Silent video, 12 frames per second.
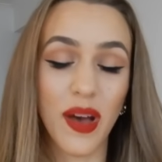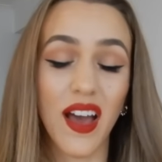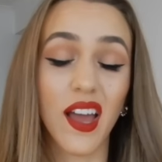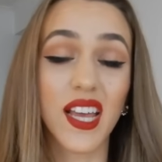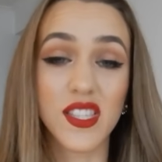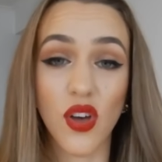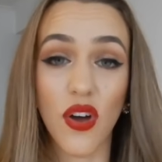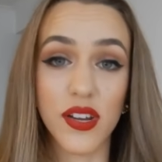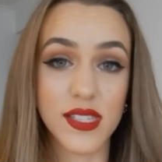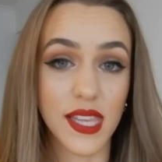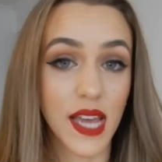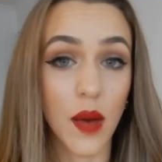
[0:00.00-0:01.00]
but it's
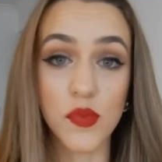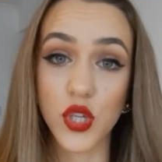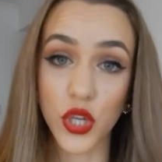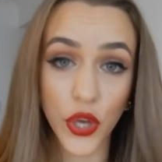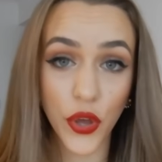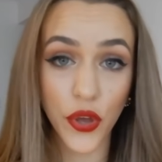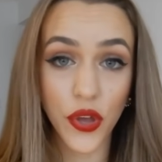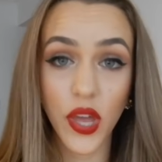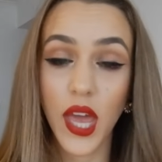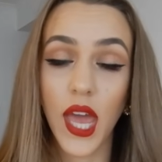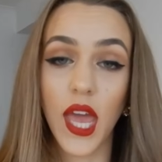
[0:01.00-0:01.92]
honestly up to you.